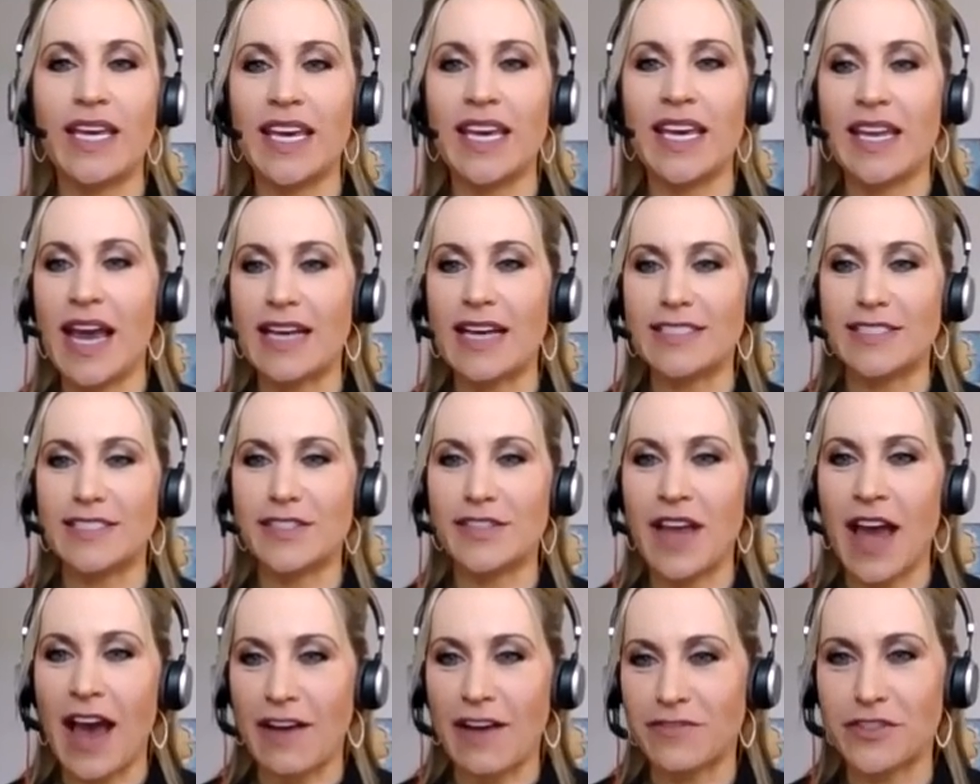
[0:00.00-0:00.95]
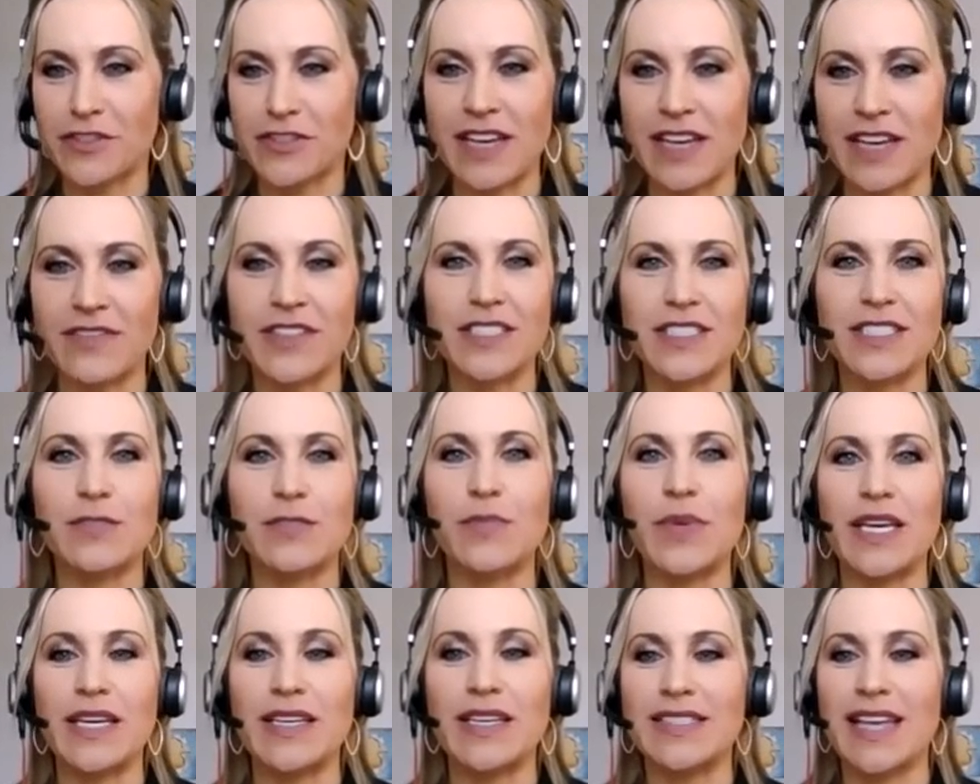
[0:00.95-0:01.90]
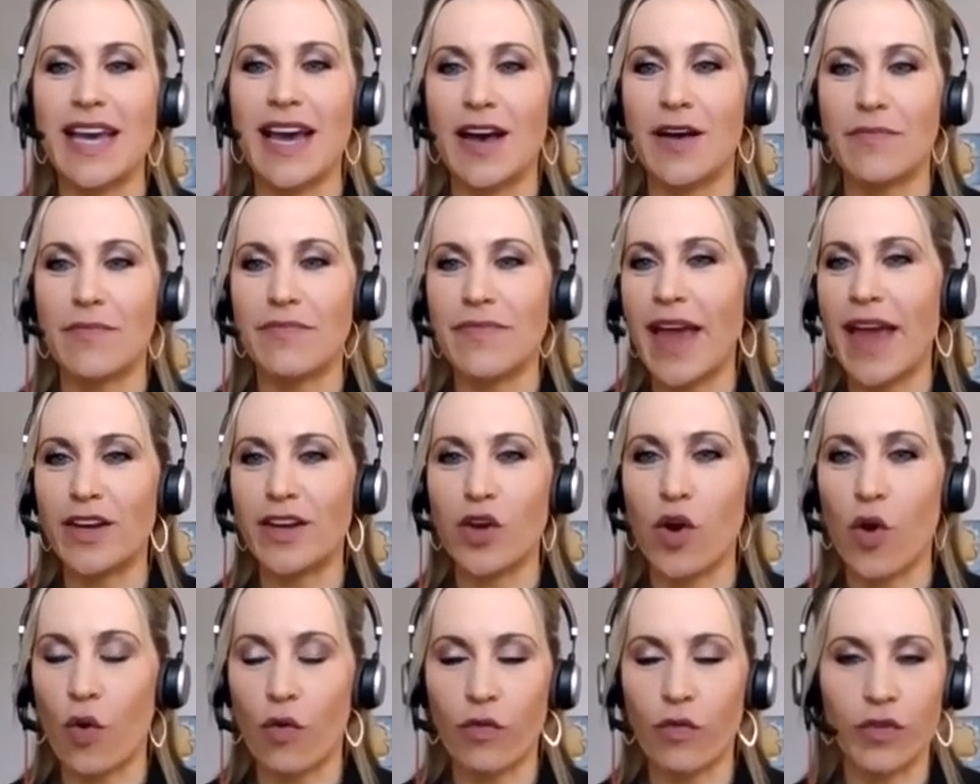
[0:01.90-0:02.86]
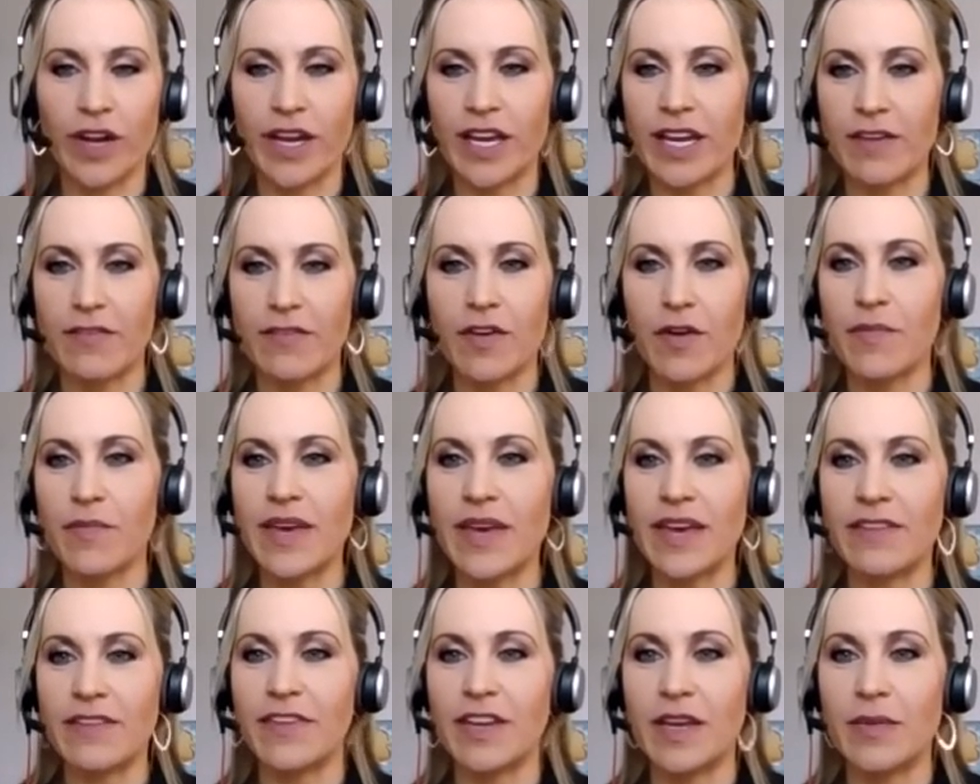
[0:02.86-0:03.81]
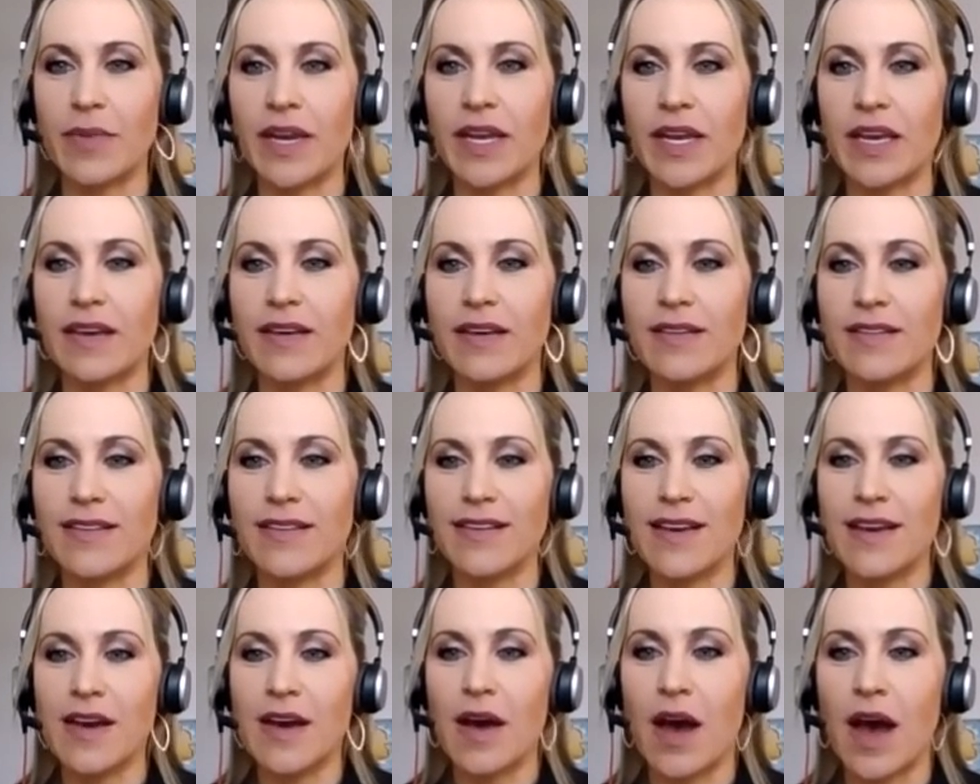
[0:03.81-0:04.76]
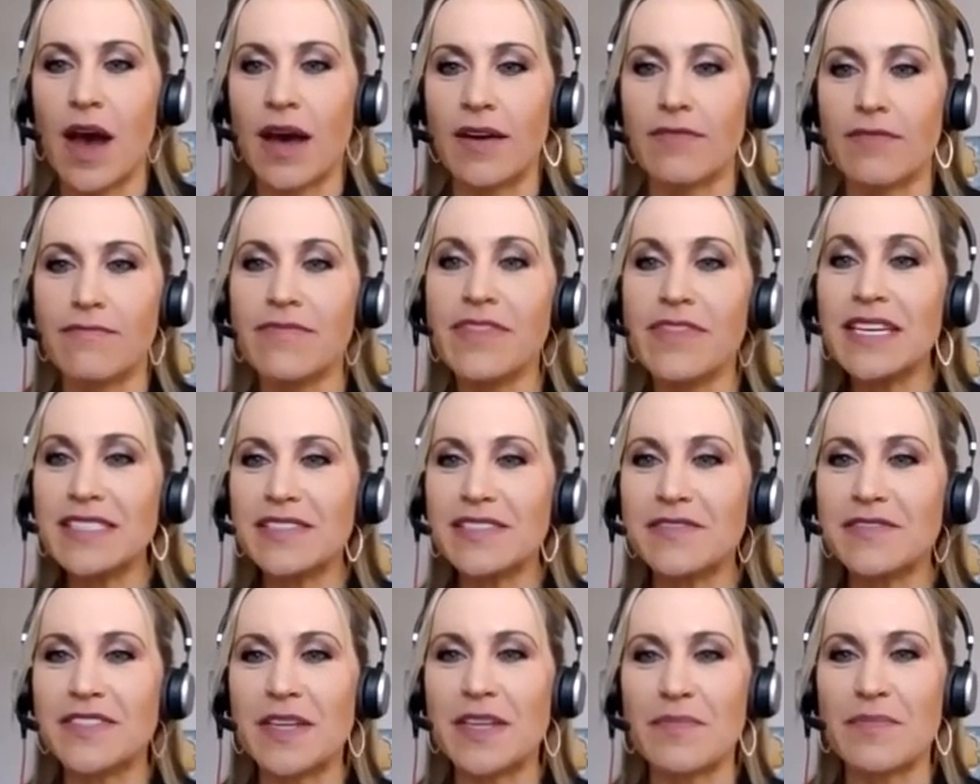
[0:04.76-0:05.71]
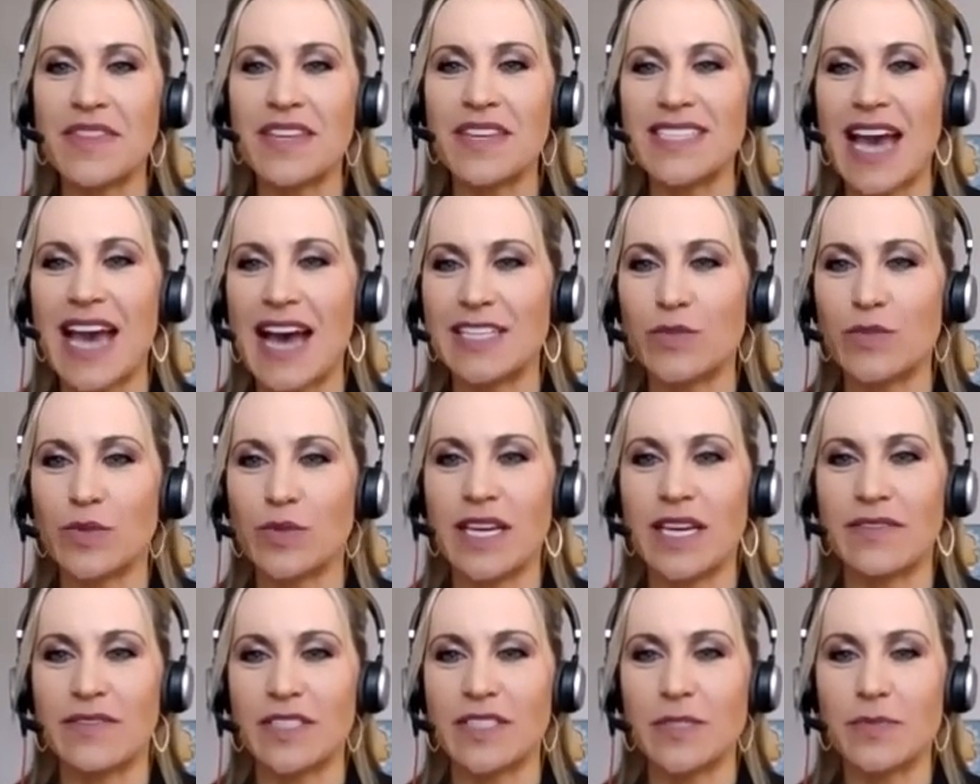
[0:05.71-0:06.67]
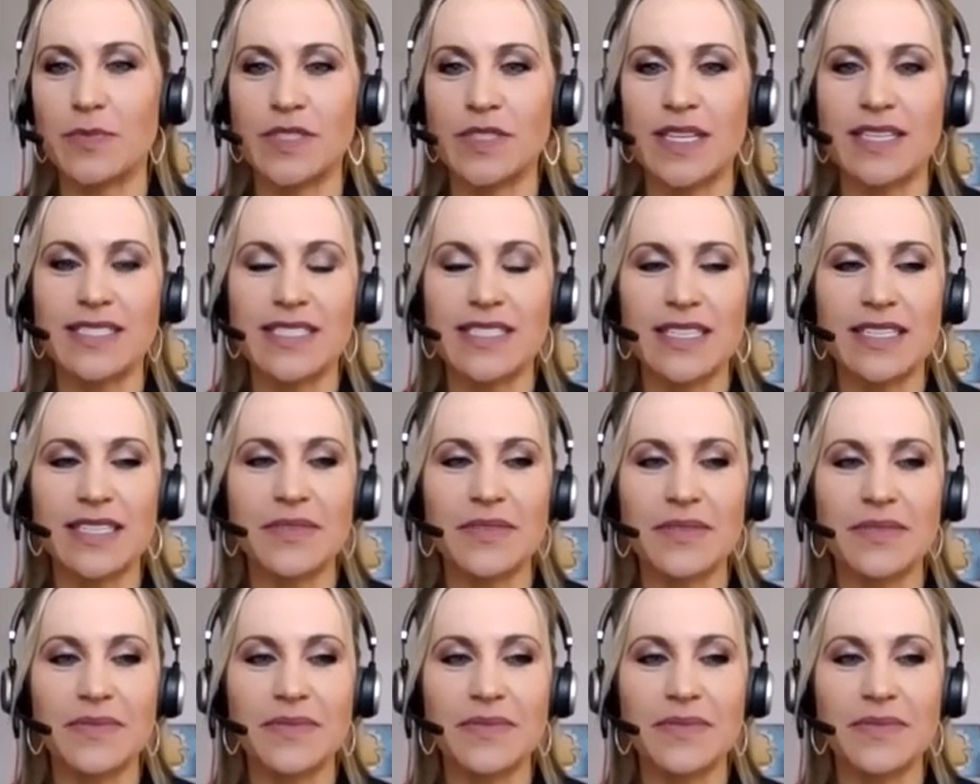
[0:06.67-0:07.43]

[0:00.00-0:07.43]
again after David speaks and go over any of them if anybody thinks of something to ask while David's presenting.